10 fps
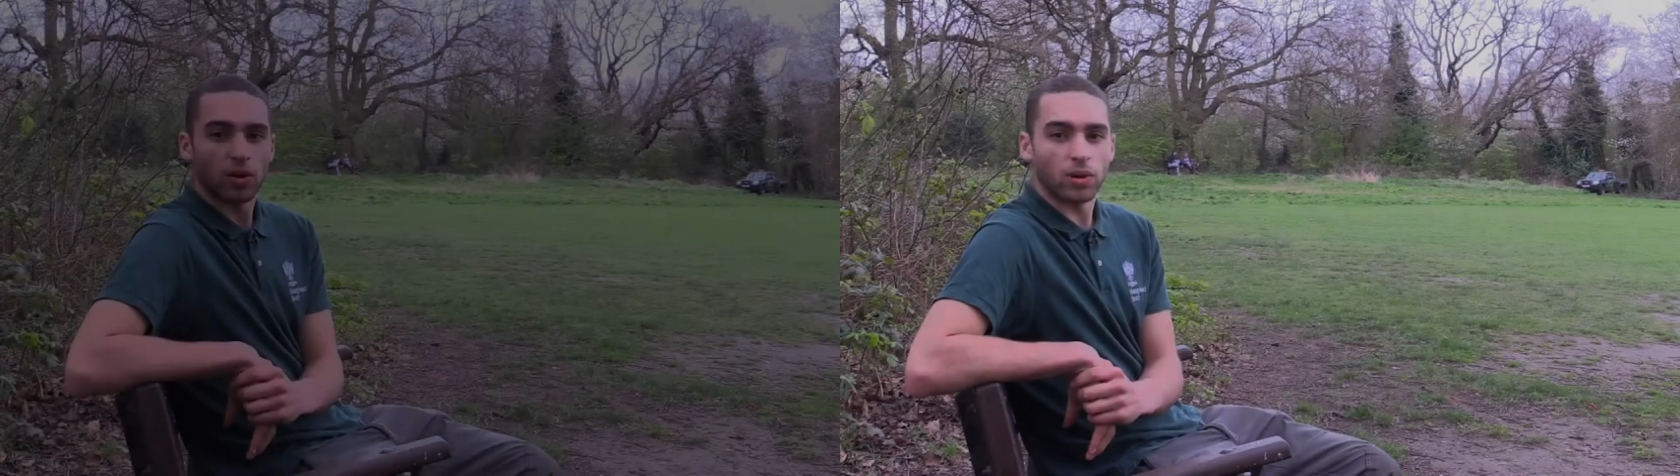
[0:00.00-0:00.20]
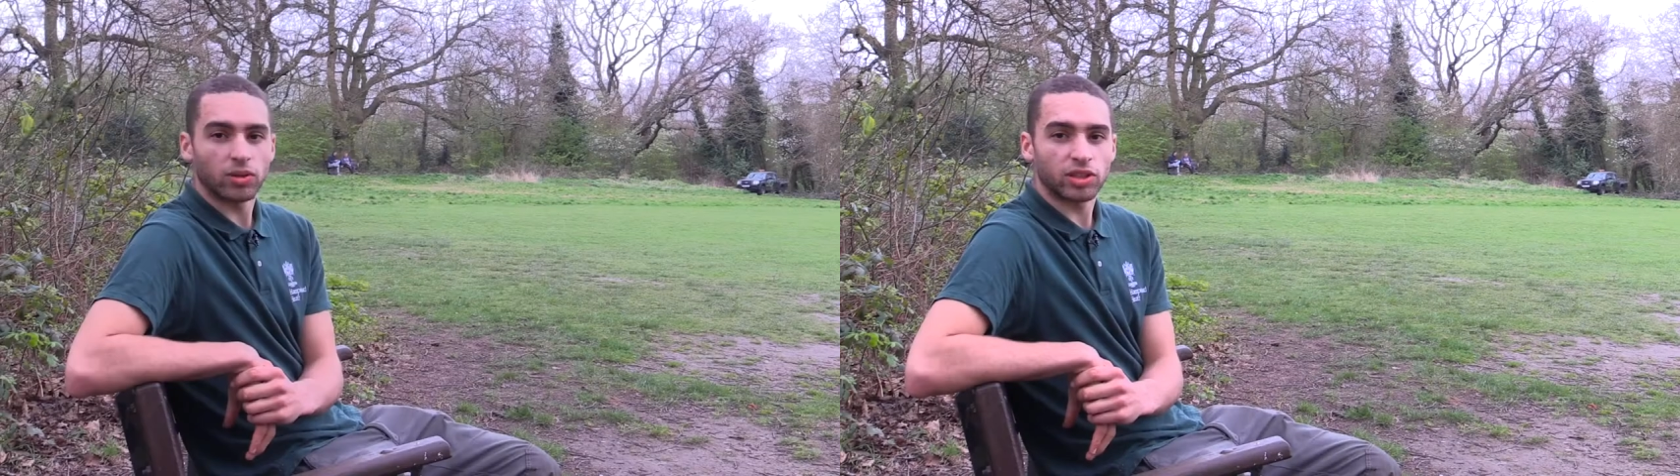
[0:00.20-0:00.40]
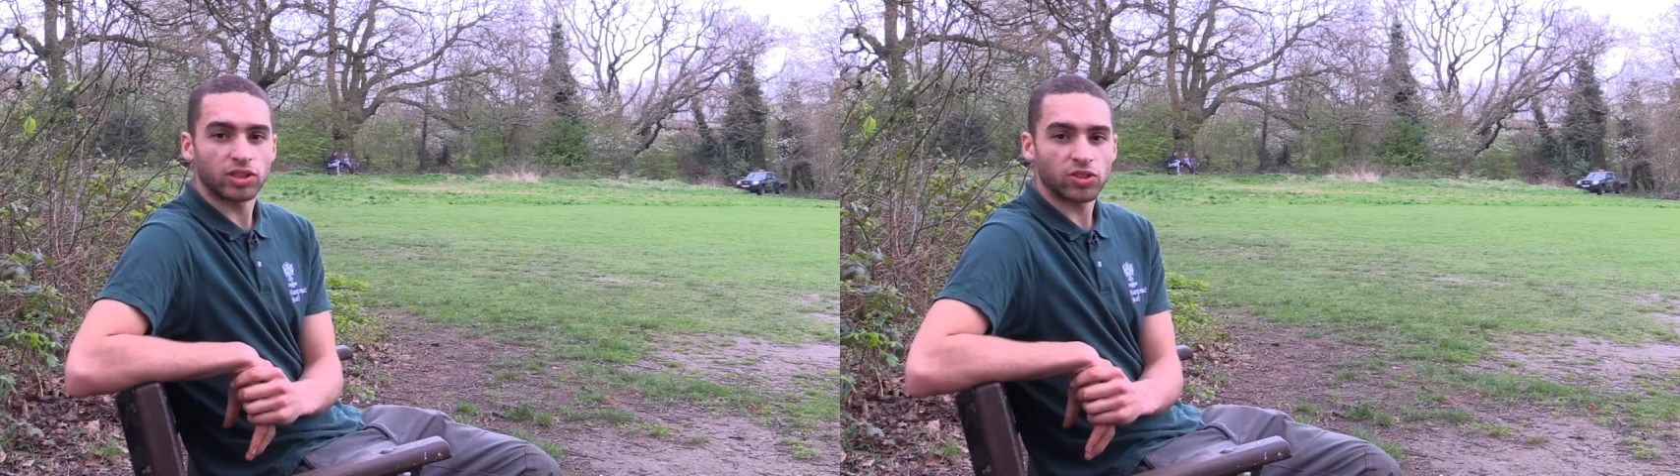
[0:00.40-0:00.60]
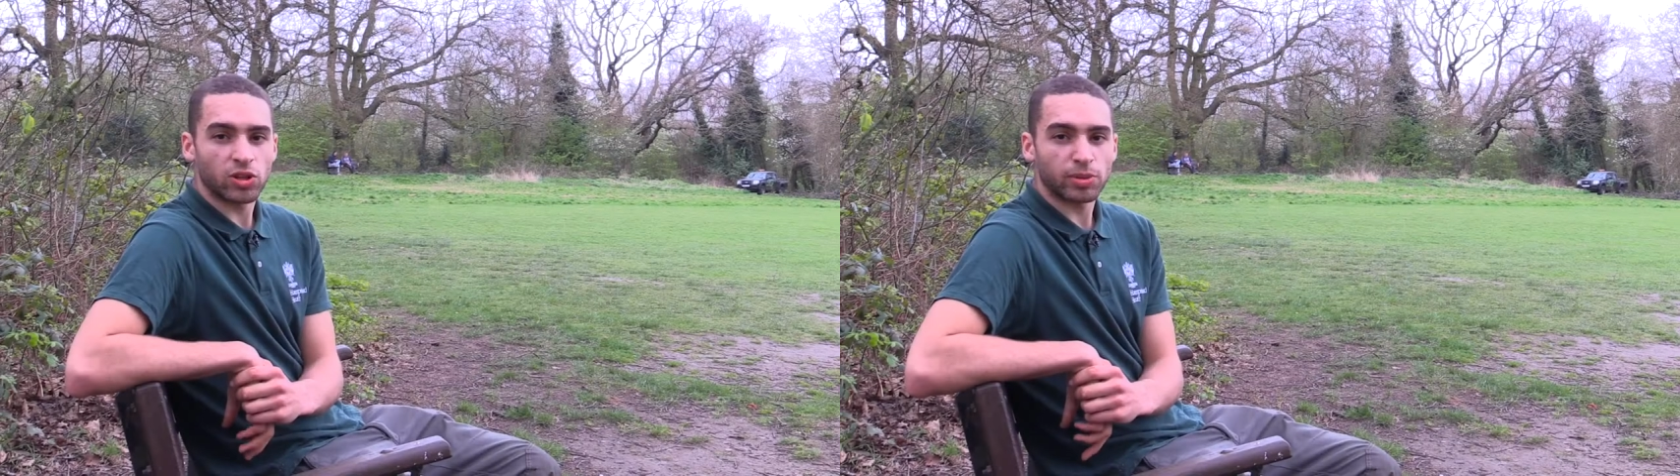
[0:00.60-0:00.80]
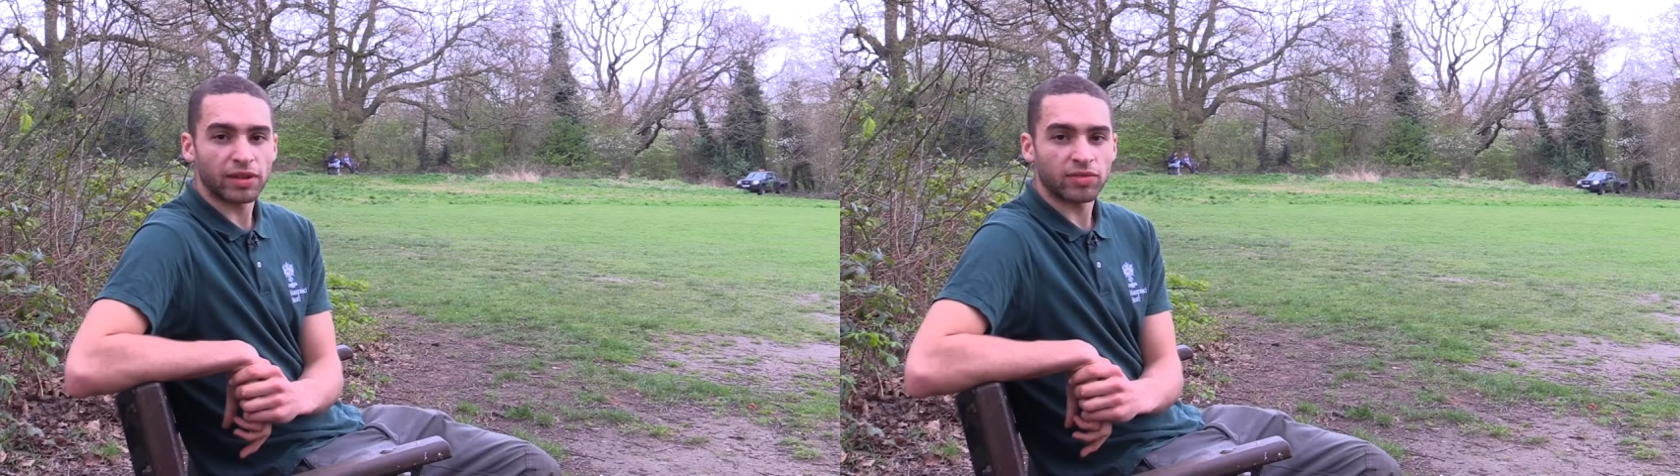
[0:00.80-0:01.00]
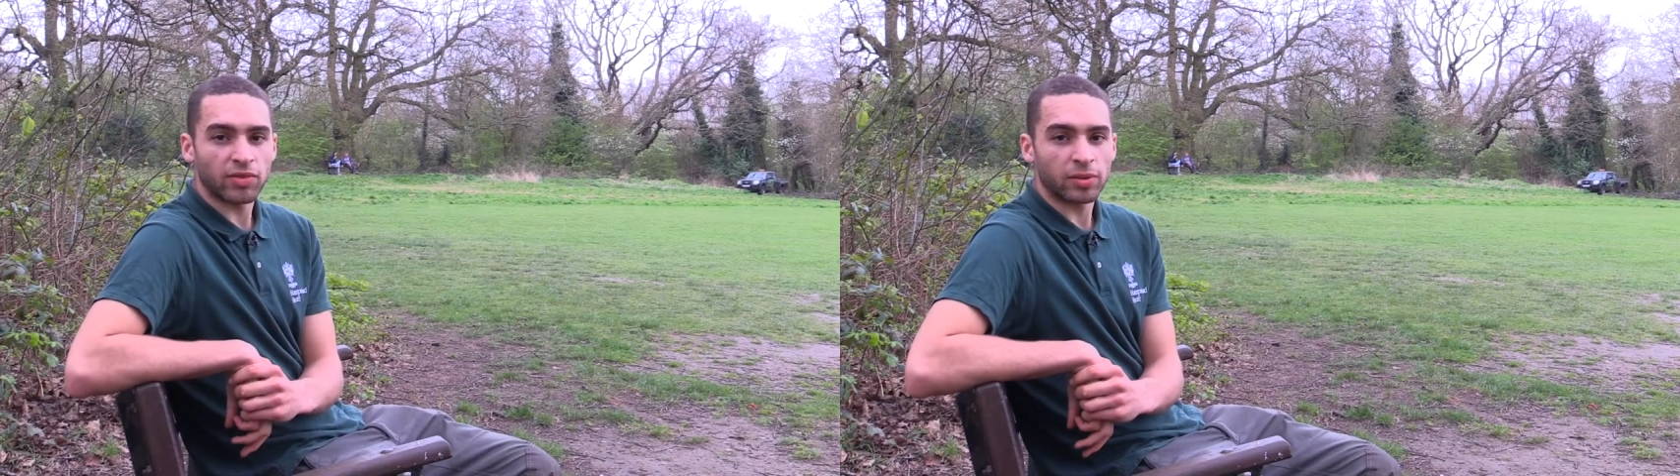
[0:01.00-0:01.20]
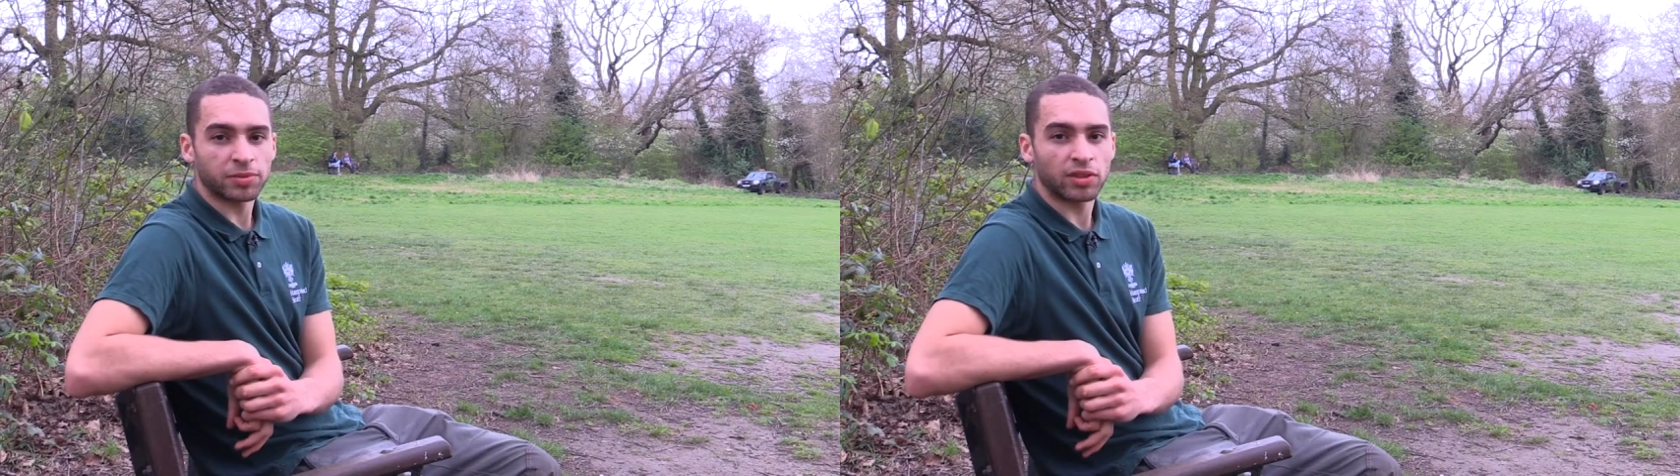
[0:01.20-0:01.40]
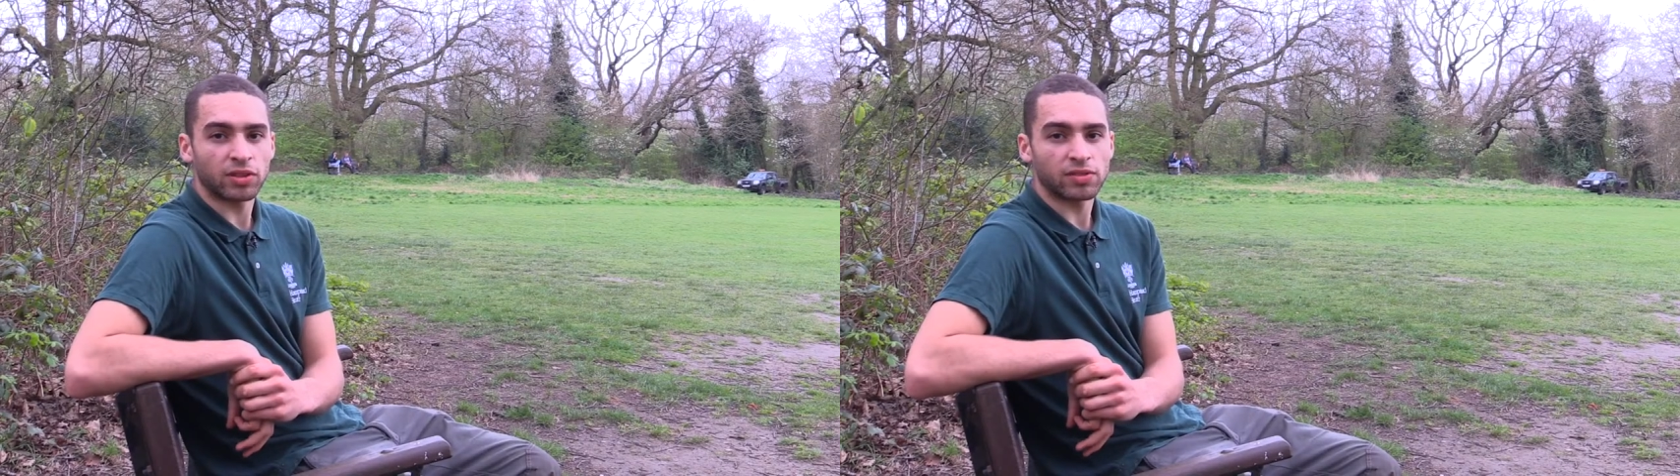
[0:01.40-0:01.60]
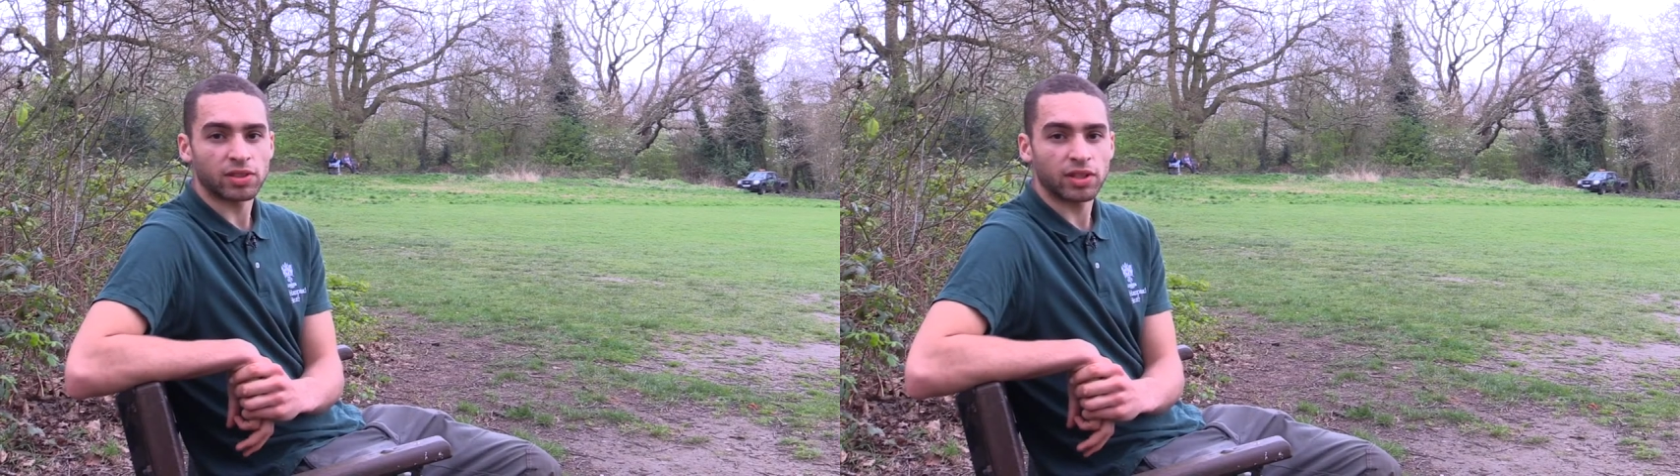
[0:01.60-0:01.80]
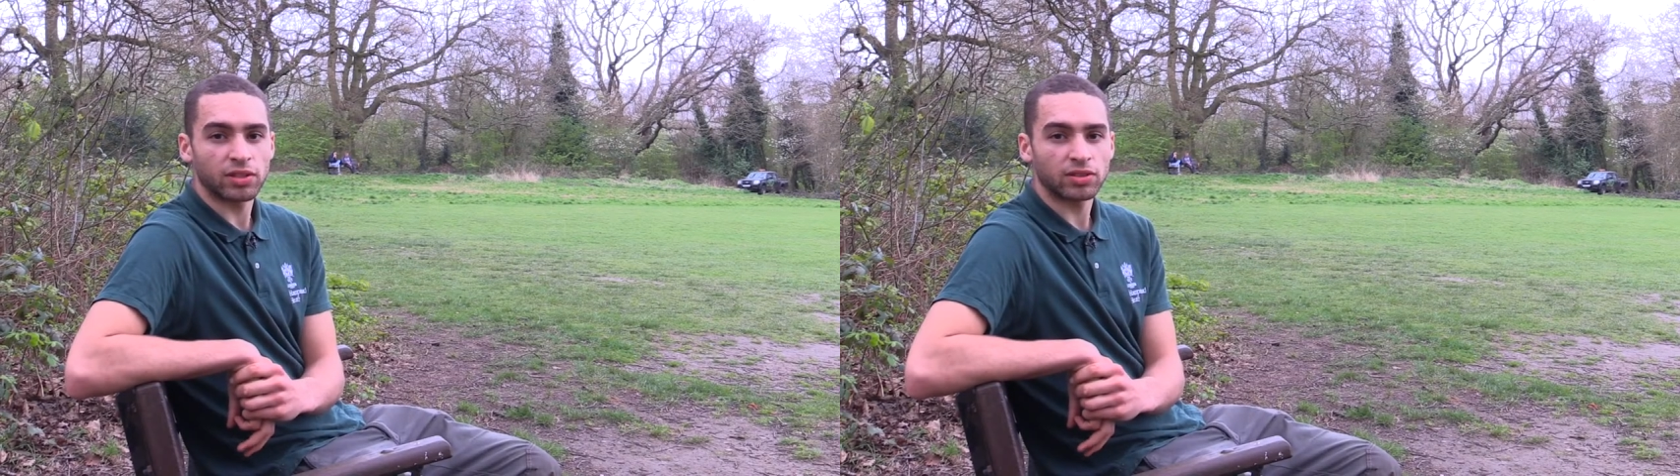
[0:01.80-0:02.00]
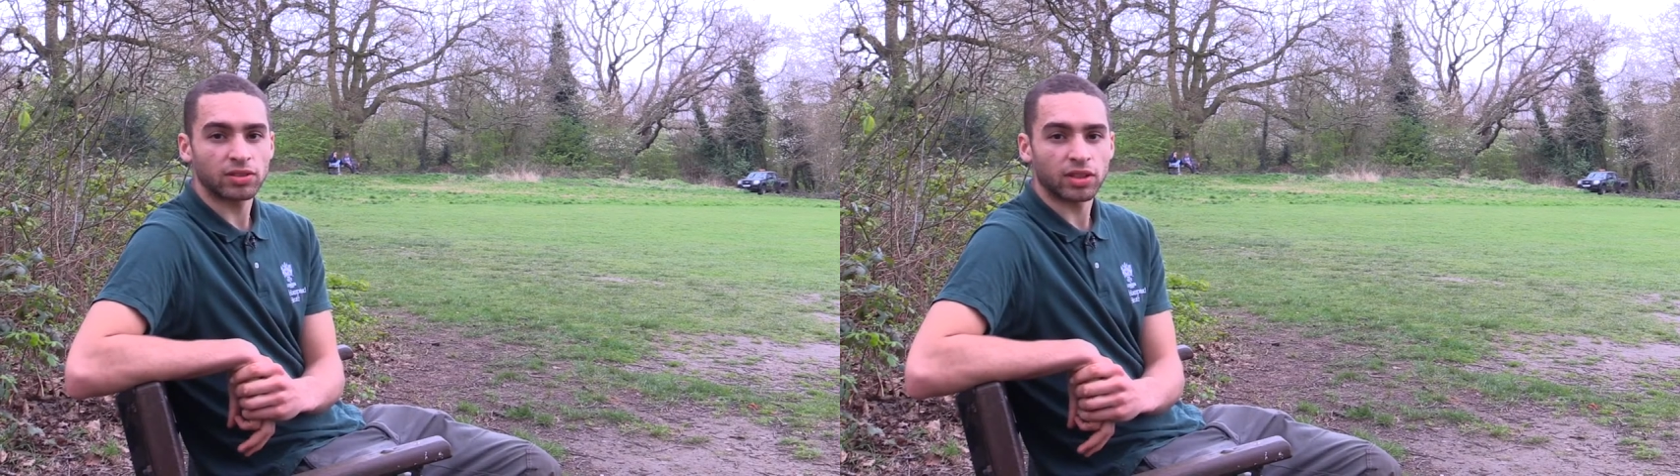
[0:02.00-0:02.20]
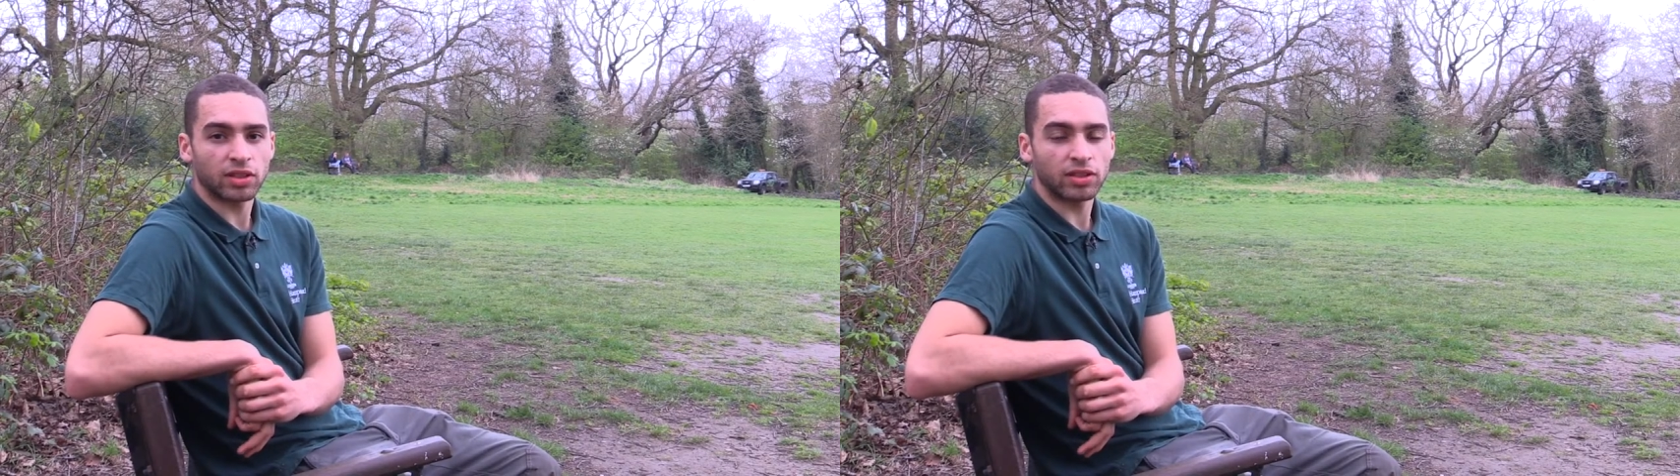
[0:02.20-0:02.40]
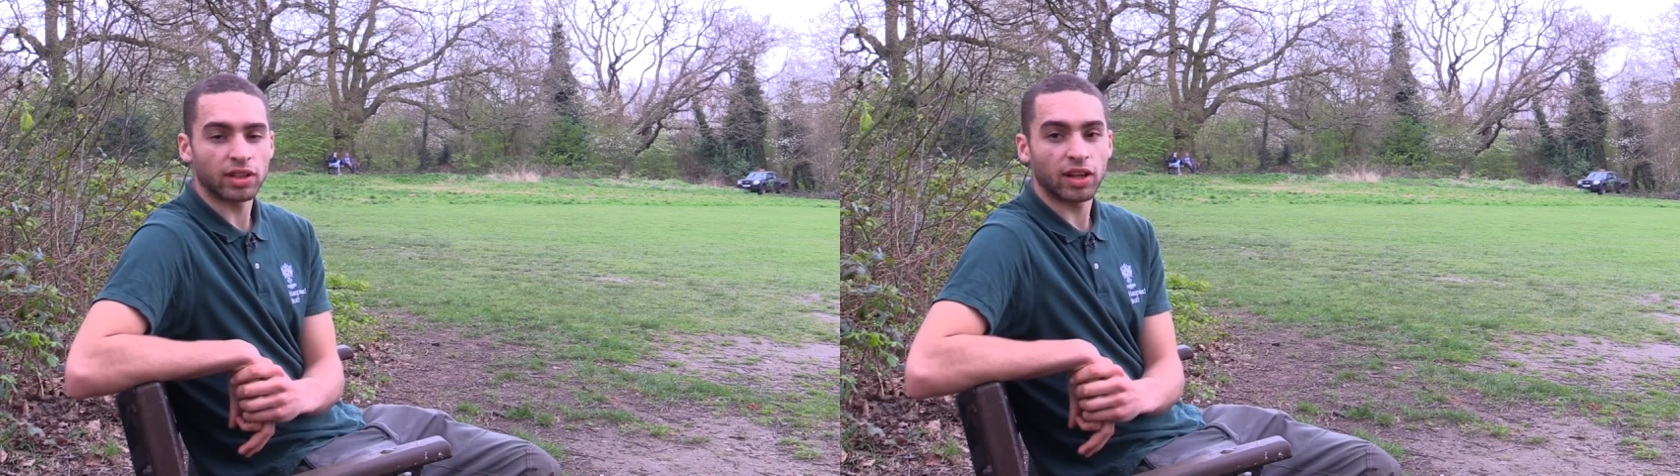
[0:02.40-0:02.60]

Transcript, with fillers: On this job I've developed a lot of skills, including